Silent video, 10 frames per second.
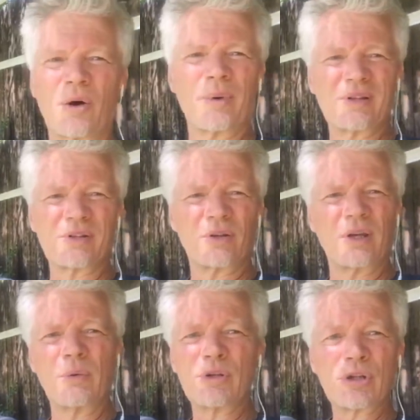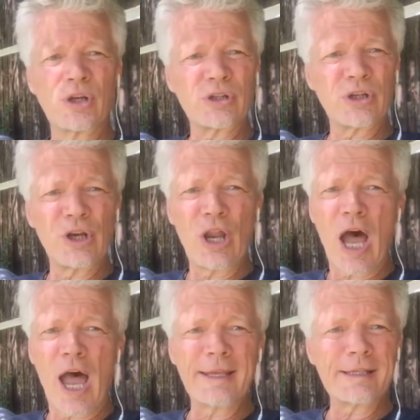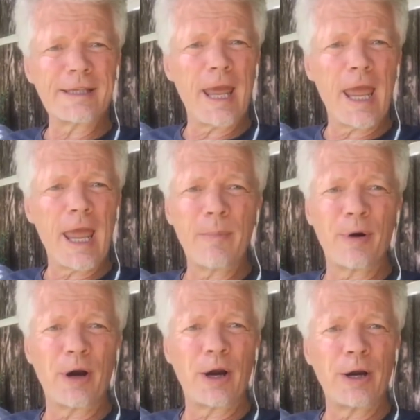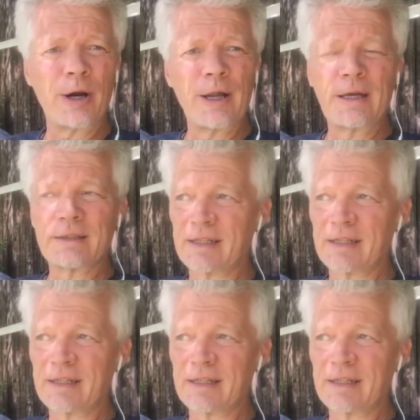It's always, he was such a nice neighbor.